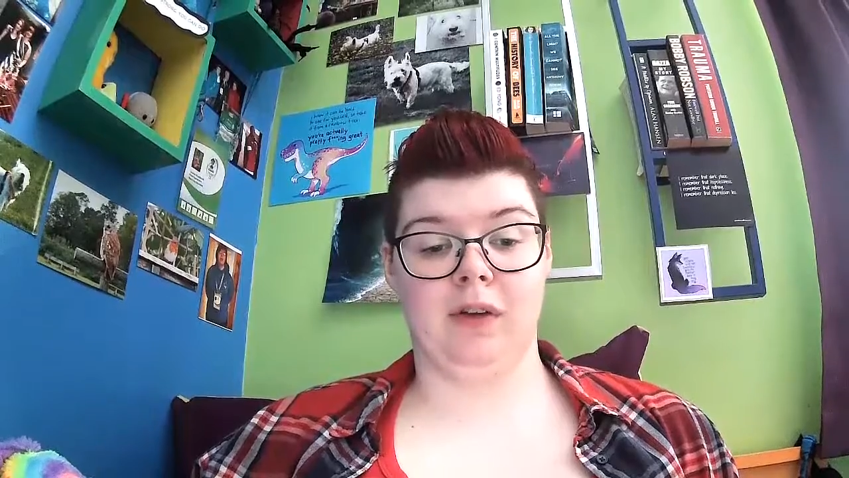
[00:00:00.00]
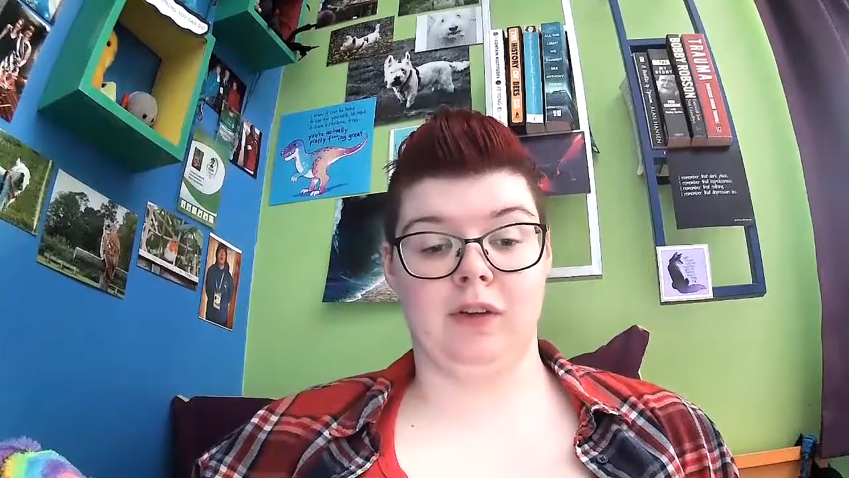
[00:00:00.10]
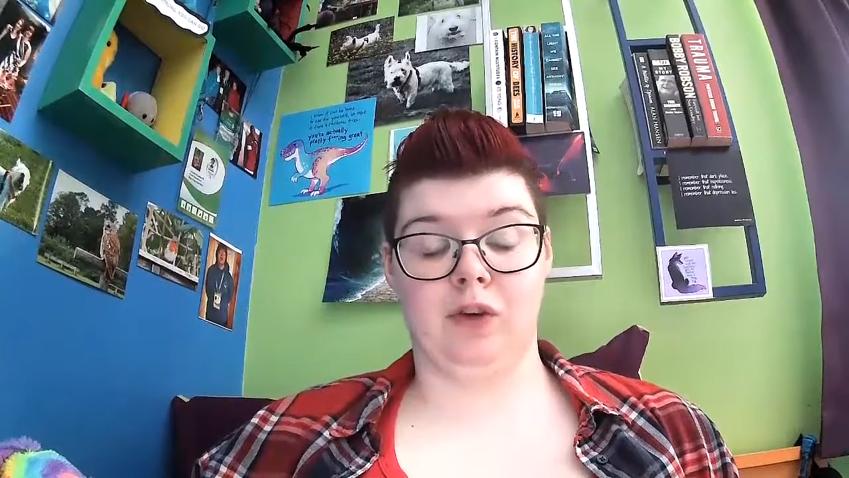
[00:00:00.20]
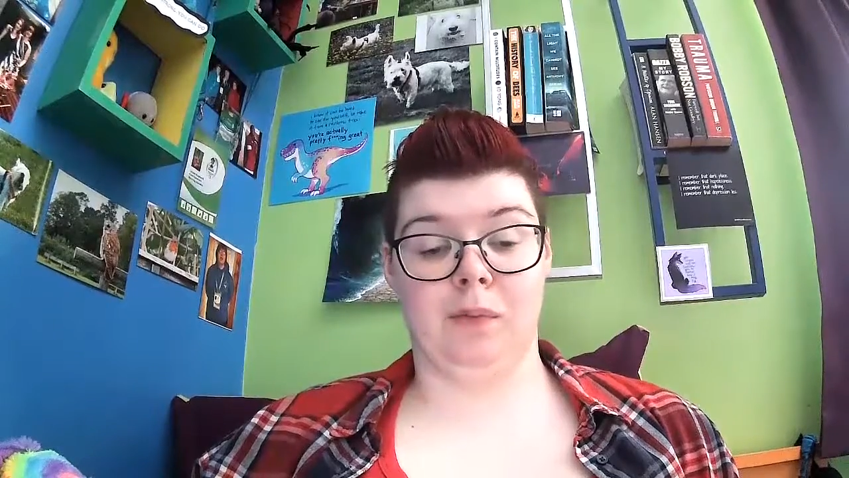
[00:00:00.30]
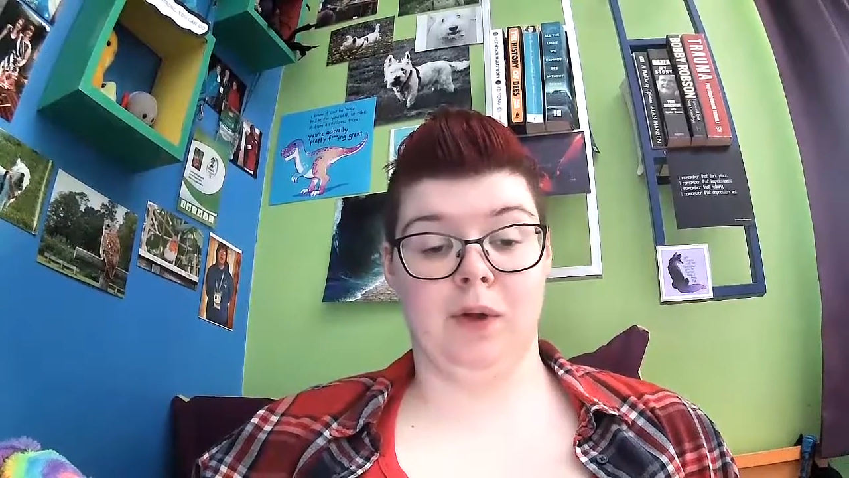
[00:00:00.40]

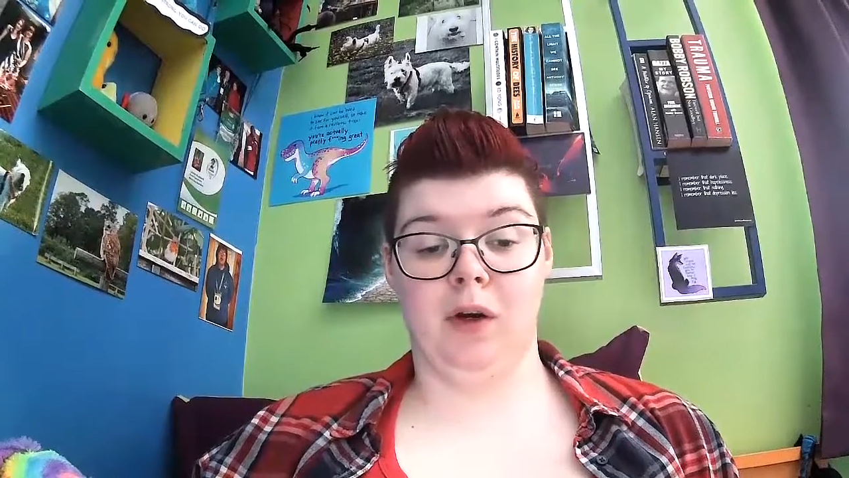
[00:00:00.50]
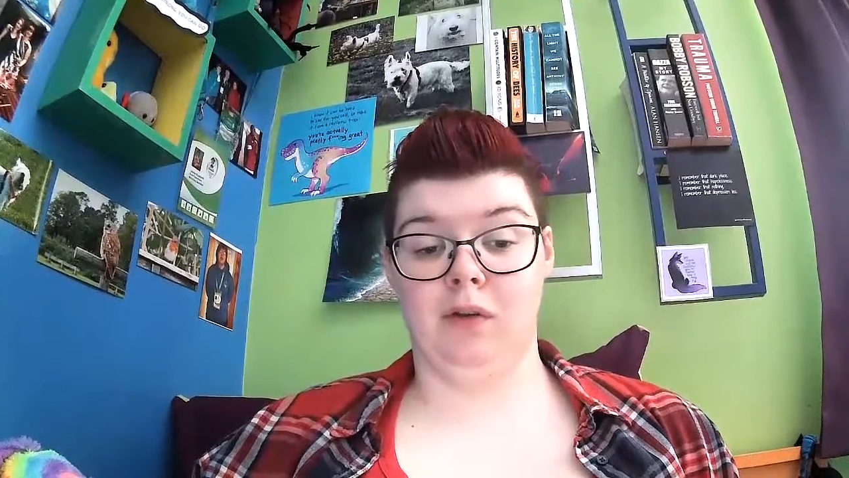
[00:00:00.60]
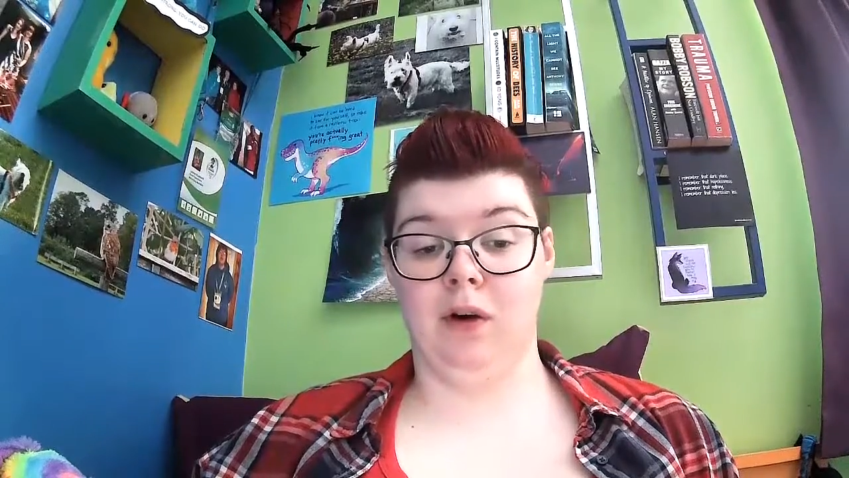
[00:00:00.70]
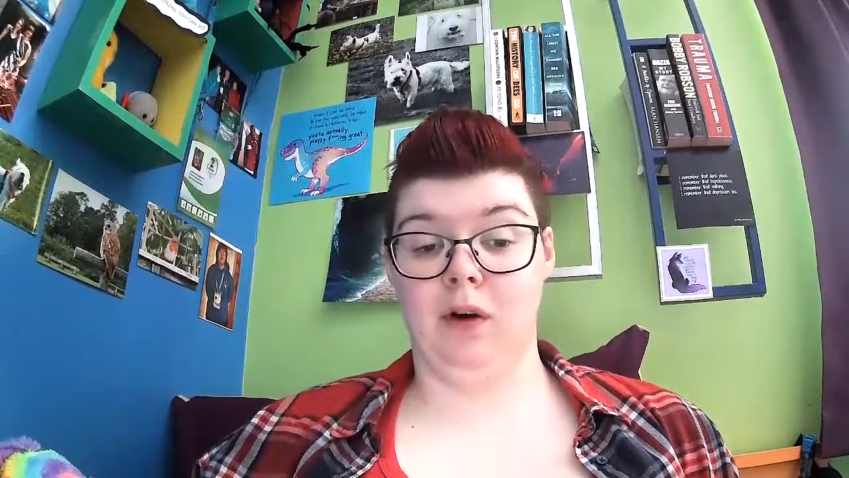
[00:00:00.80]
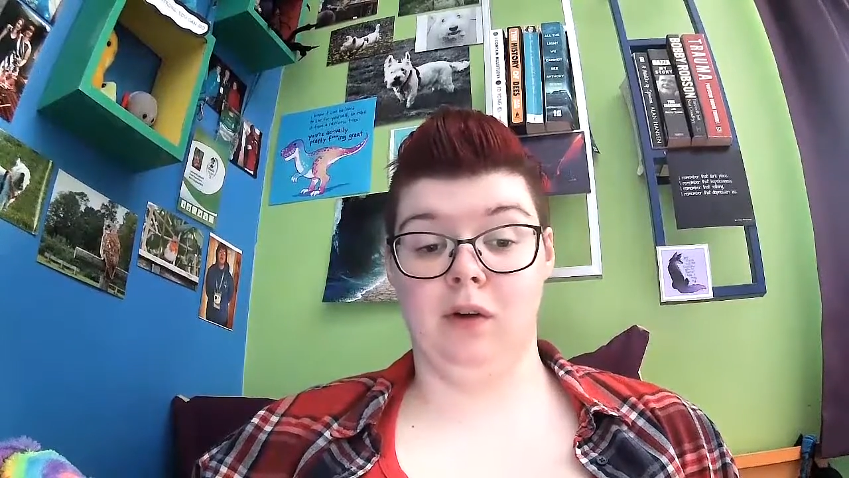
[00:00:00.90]
like tripping
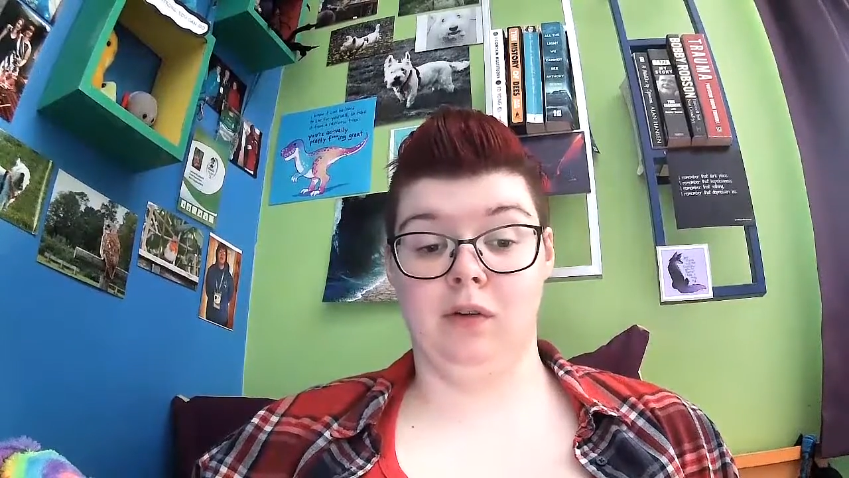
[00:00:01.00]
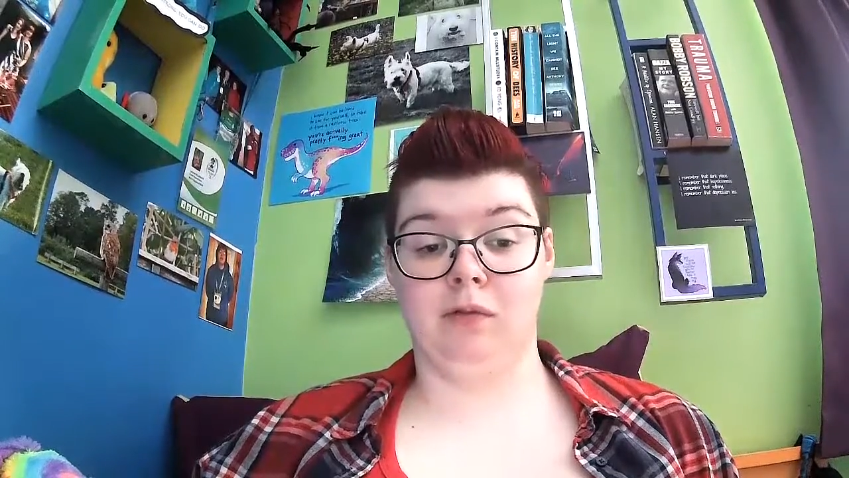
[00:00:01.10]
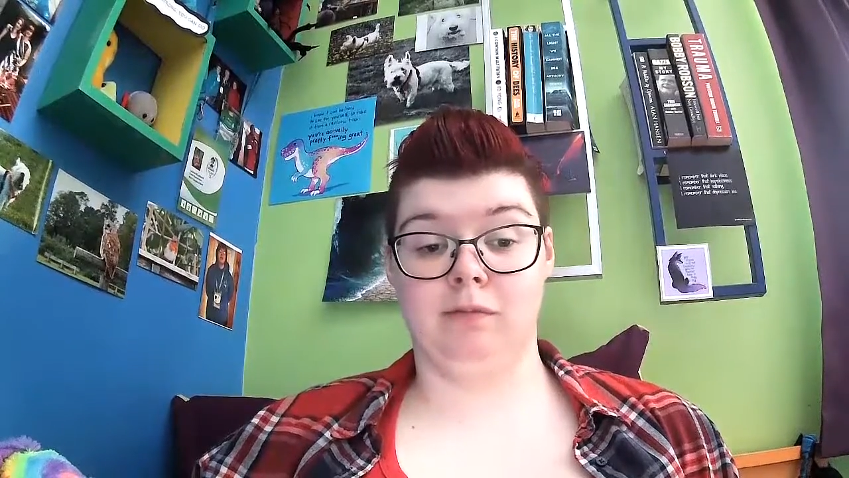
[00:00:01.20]
over or,